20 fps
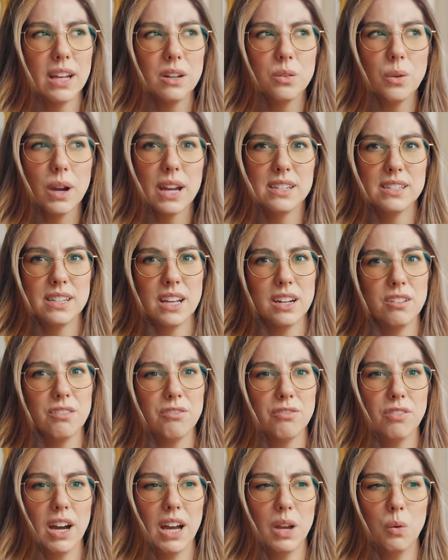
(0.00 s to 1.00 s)
to
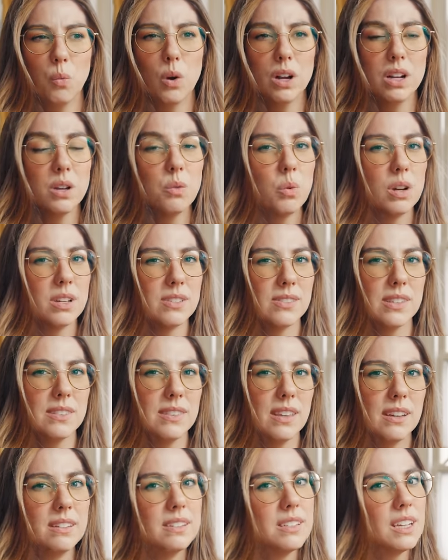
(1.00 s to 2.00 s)
identify what it was that
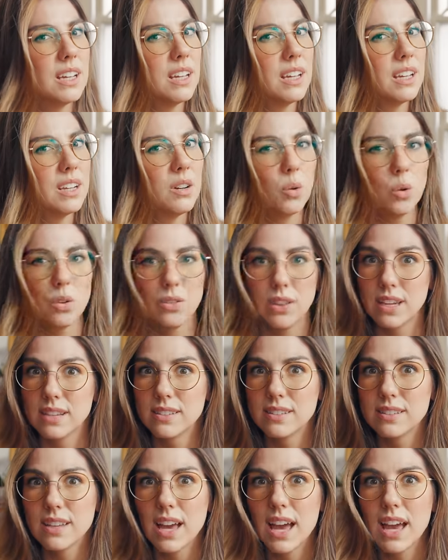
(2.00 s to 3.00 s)
they did or they
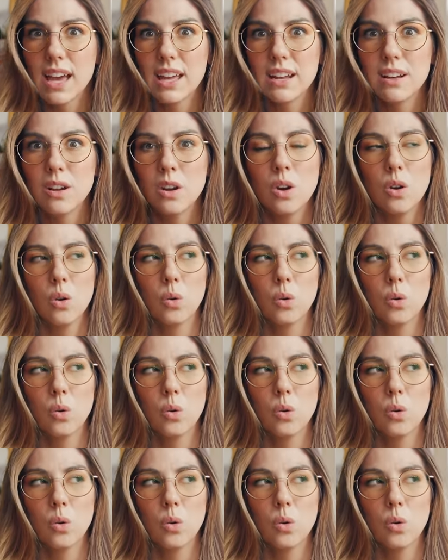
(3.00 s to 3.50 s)
said,